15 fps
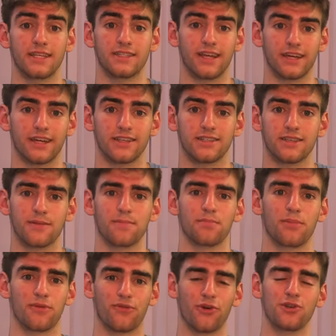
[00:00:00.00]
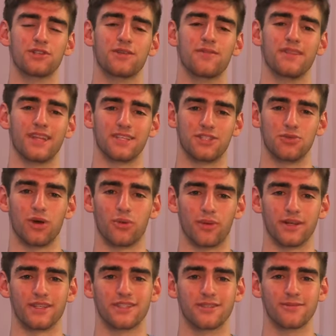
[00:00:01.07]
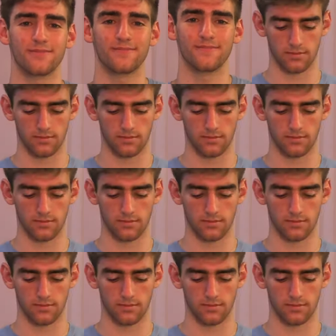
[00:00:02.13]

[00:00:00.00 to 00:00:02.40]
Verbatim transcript: seconds. But first, let's do our rinse.